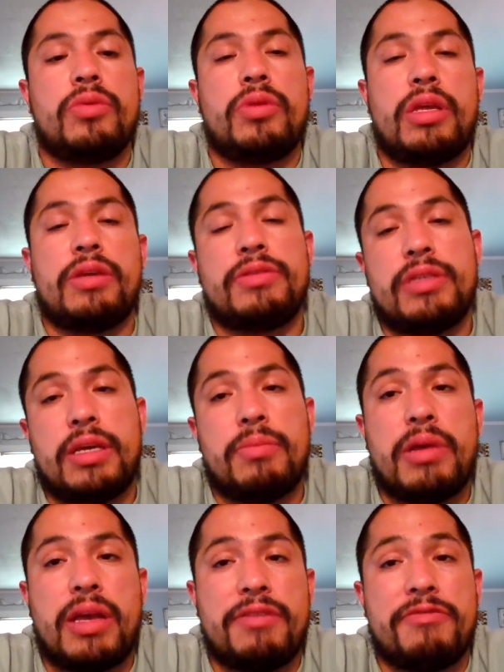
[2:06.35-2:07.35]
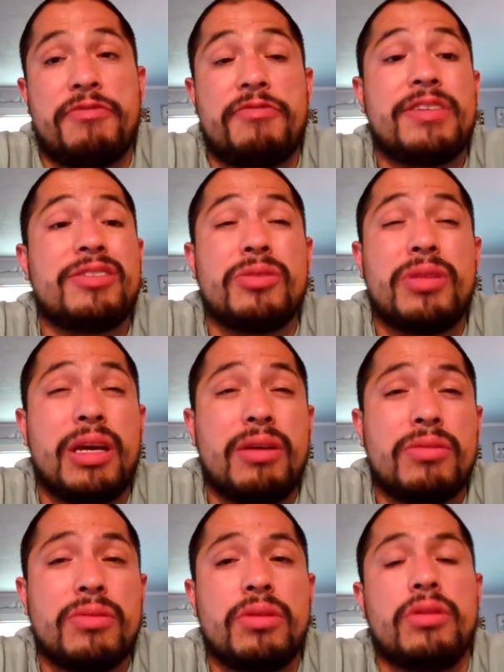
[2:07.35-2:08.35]
they say may have fizzled
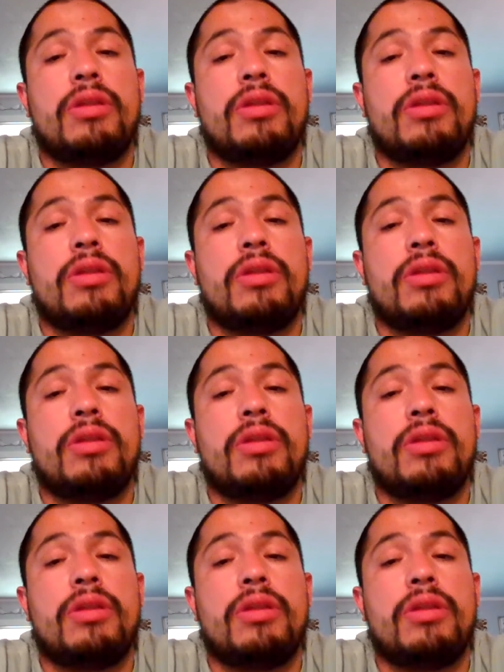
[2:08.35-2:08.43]
out.